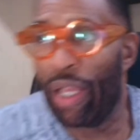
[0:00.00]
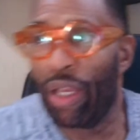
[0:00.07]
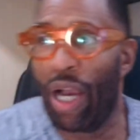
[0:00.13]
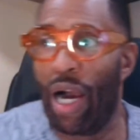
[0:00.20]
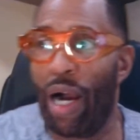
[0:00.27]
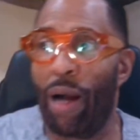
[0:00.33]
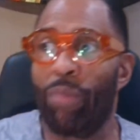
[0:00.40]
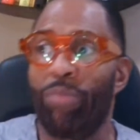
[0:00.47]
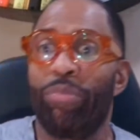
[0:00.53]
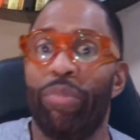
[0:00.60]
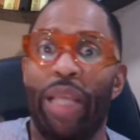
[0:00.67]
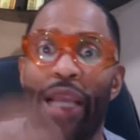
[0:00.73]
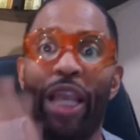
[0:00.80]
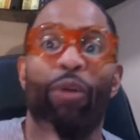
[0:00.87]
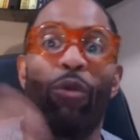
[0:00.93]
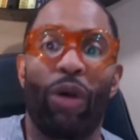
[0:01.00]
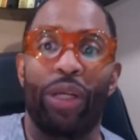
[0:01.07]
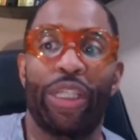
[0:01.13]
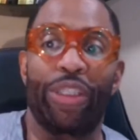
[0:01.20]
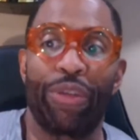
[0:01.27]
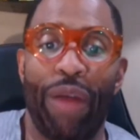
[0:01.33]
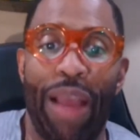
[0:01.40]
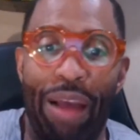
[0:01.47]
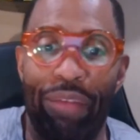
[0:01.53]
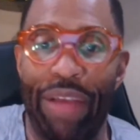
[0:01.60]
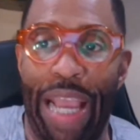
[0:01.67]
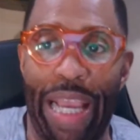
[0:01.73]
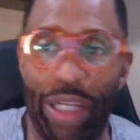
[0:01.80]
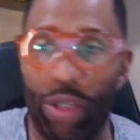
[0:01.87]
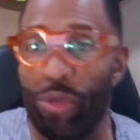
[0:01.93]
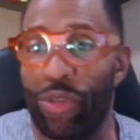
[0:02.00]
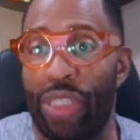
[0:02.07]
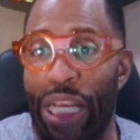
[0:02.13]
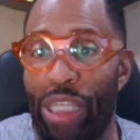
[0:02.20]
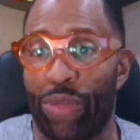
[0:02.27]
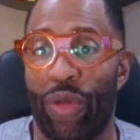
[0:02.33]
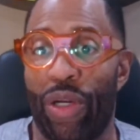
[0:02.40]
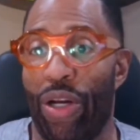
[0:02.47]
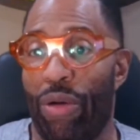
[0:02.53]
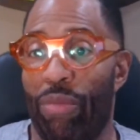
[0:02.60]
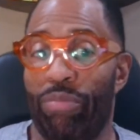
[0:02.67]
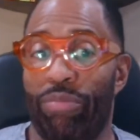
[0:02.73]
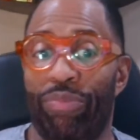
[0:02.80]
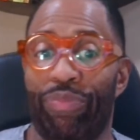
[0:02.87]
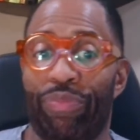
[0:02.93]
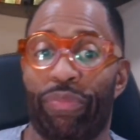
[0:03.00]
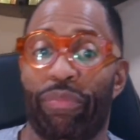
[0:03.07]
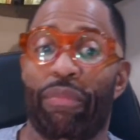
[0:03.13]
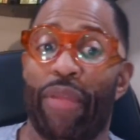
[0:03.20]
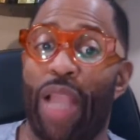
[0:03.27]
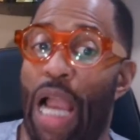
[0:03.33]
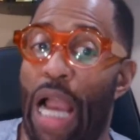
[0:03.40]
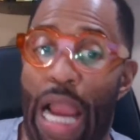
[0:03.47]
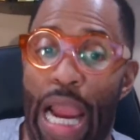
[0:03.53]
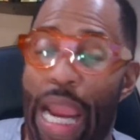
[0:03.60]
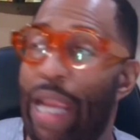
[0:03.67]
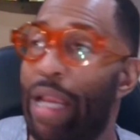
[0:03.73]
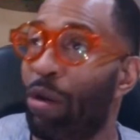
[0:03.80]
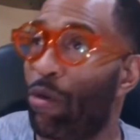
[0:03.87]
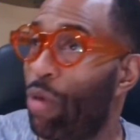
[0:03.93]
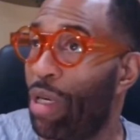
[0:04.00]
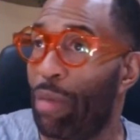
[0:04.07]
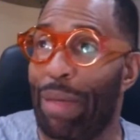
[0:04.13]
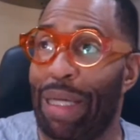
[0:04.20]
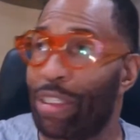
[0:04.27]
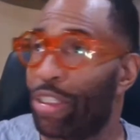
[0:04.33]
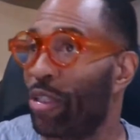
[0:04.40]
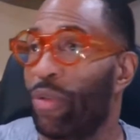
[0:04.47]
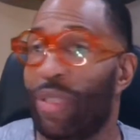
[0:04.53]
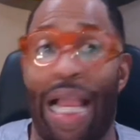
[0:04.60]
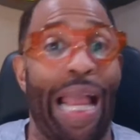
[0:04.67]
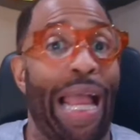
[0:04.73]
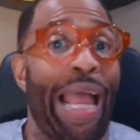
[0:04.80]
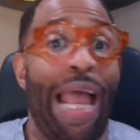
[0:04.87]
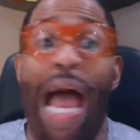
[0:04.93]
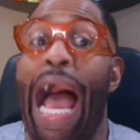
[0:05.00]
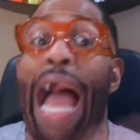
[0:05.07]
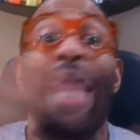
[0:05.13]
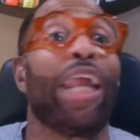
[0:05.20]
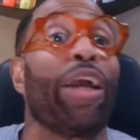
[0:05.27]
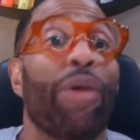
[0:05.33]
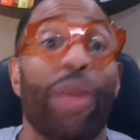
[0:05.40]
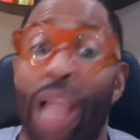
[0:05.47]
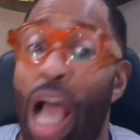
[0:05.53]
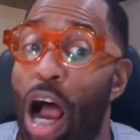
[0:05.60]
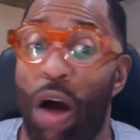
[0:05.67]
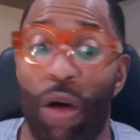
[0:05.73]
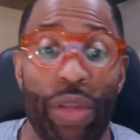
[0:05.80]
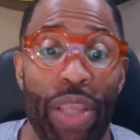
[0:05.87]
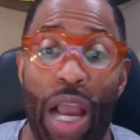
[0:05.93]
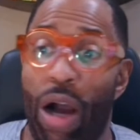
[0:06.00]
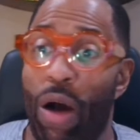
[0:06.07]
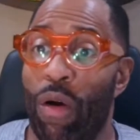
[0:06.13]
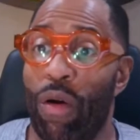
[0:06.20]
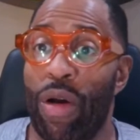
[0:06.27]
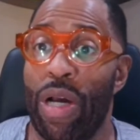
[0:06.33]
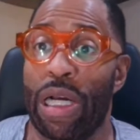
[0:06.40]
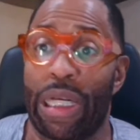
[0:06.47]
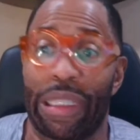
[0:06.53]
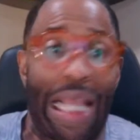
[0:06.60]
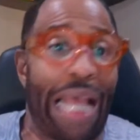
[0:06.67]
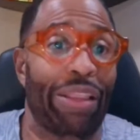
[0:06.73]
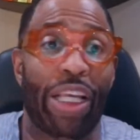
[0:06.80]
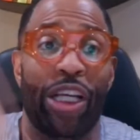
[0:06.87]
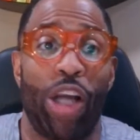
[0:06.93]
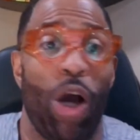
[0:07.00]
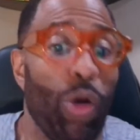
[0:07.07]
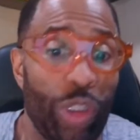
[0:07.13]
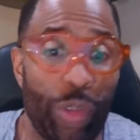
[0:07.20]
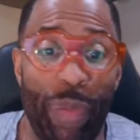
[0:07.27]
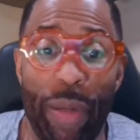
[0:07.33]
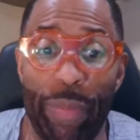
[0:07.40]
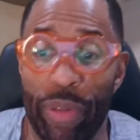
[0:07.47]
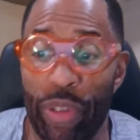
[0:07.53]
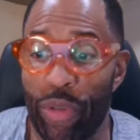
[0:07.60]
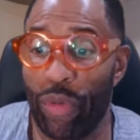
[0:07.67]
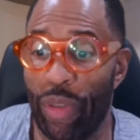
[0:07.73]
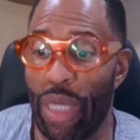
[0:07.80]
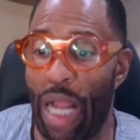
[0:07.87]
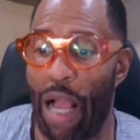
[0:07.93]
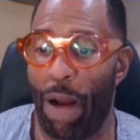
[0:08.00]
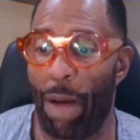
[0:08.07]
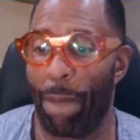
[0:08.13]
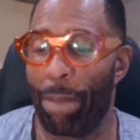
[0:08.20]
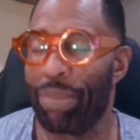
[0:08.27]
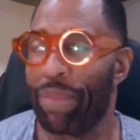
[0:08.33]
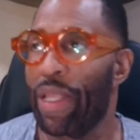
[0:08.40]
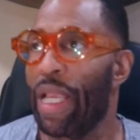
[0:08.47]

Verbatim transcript: um he wanted to have anal sex with her. All right, one of my students, I, I hear it all, y'all, because I have to coach people through it all.